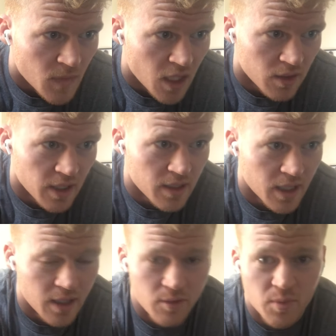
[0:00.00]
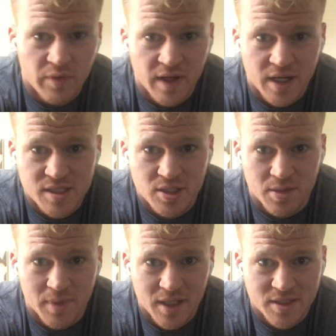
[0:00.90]
Okay, moving on to
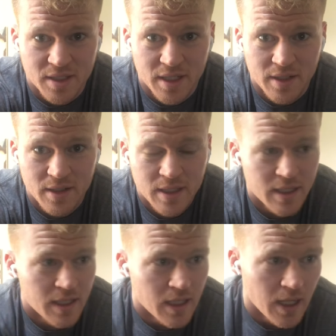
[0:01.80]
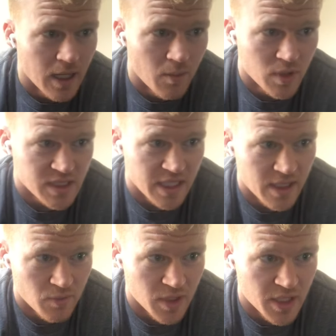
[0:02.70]
circumduction here. Once
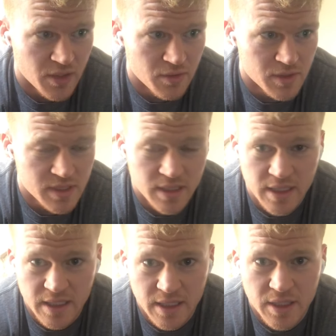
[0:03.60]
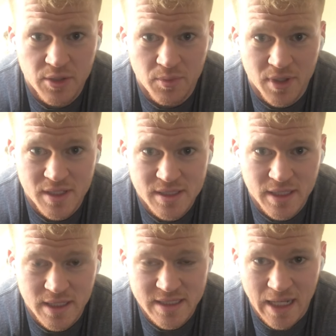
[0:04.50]
again, we're going to use the humerus
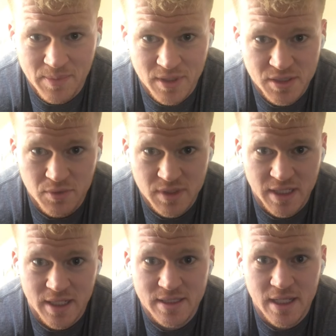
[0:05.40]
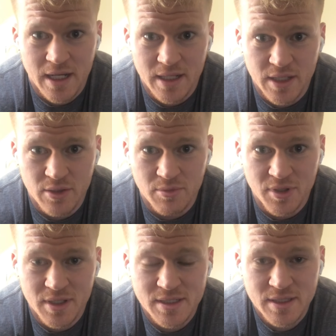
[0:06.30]
and the scapula. So once again, it's the head of the
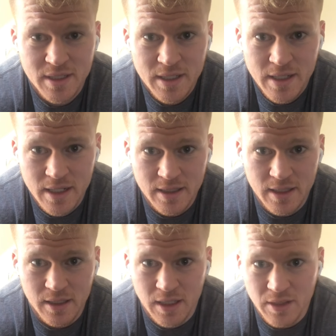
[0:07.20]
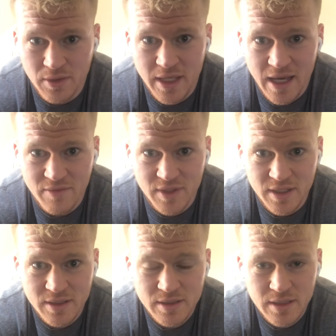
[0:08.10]
humerus and then the glenoid cavity.
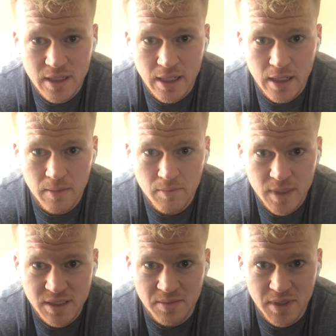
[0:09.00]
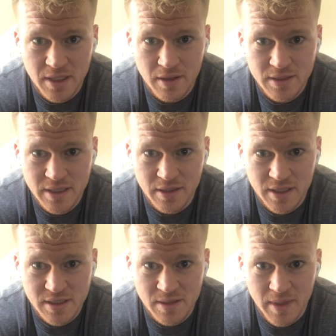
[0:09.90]
That's going to be the
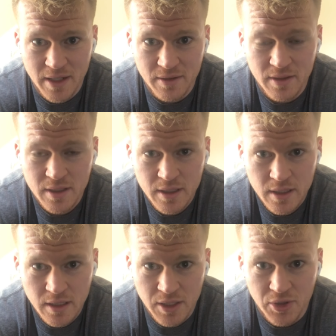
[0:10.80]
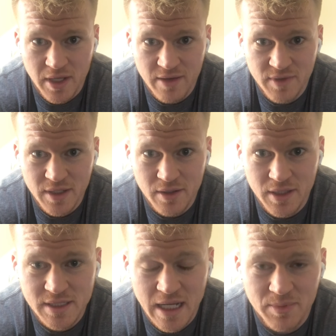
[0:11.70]
articulations that matter. Glenoid cavity on
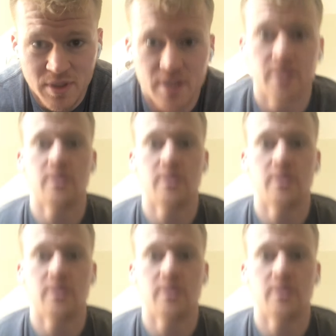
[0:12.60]
the scapula.